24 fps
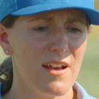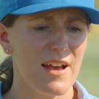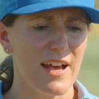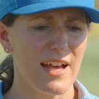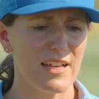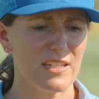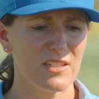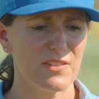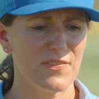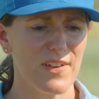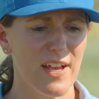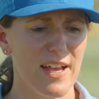
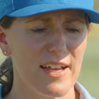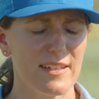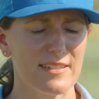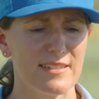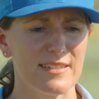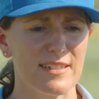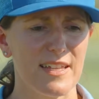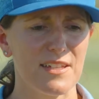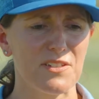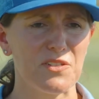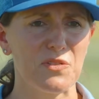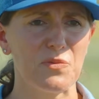As far as
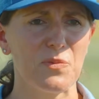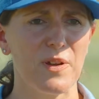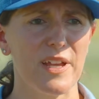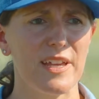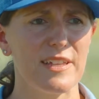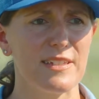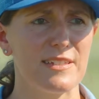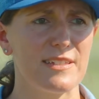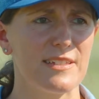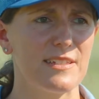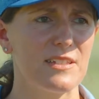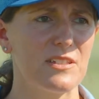test
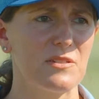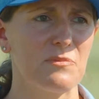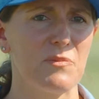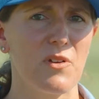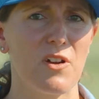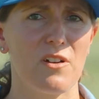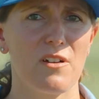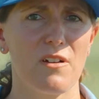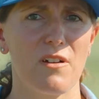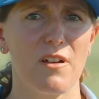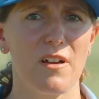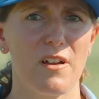weight is
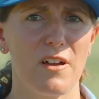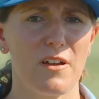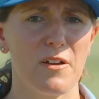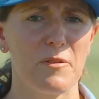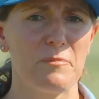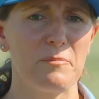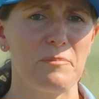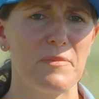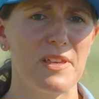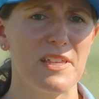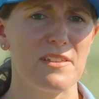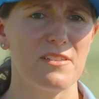more uh,
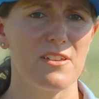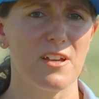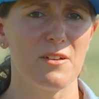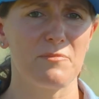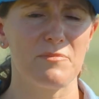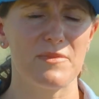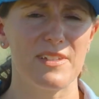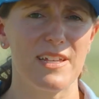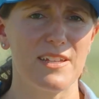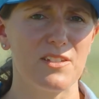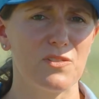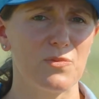medium
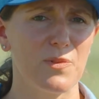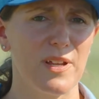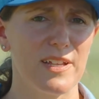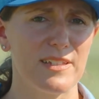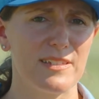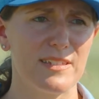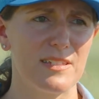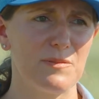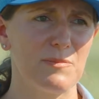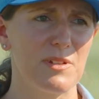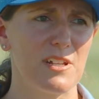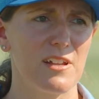test weight,
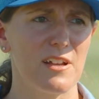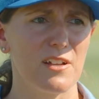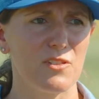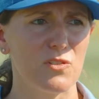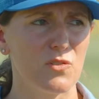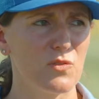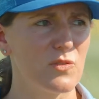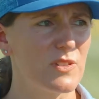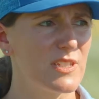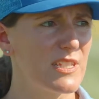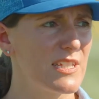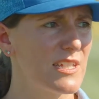similar
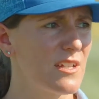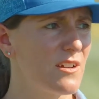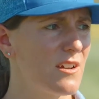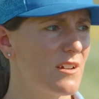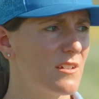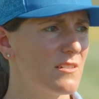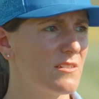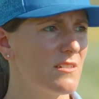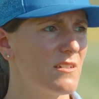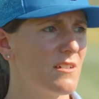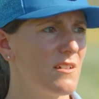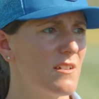to
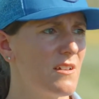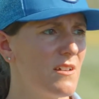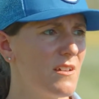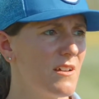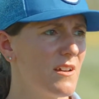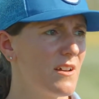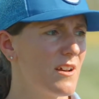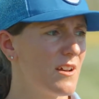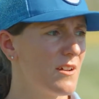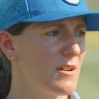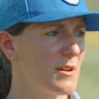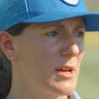Deon,
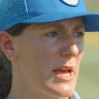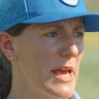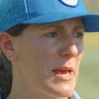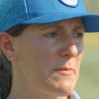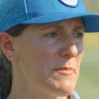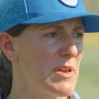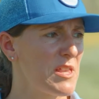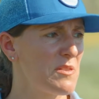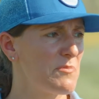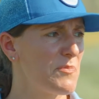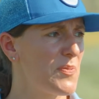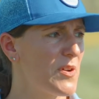uh,
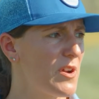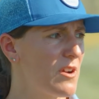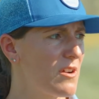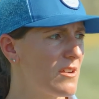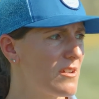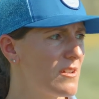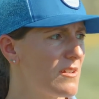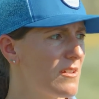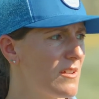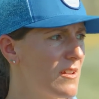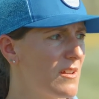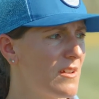MN
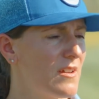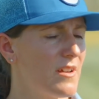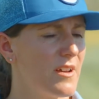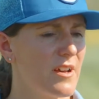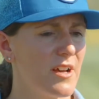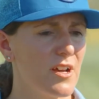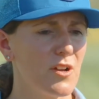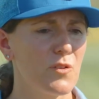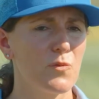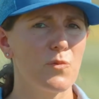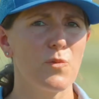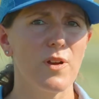Pearl.
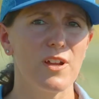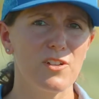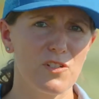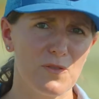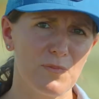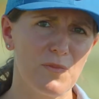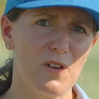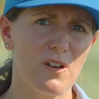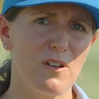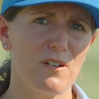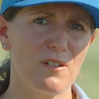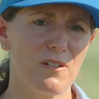Uh,
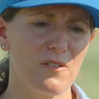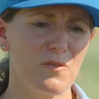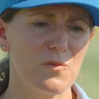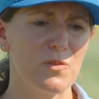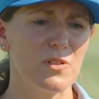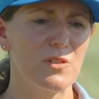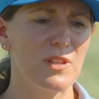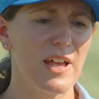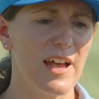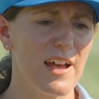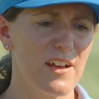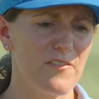Rushmore
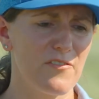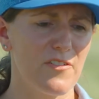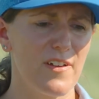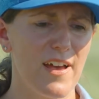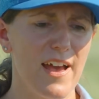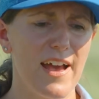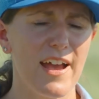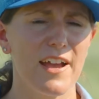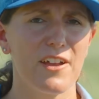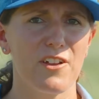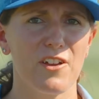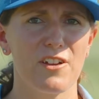would have
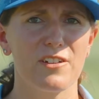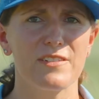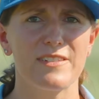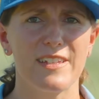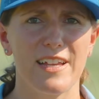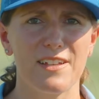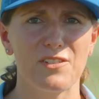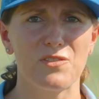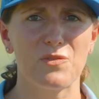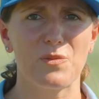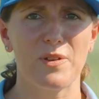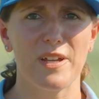higher
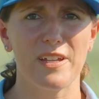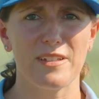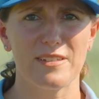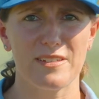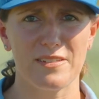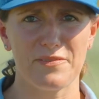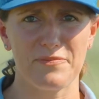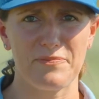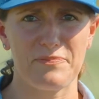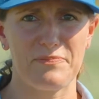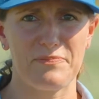test weight.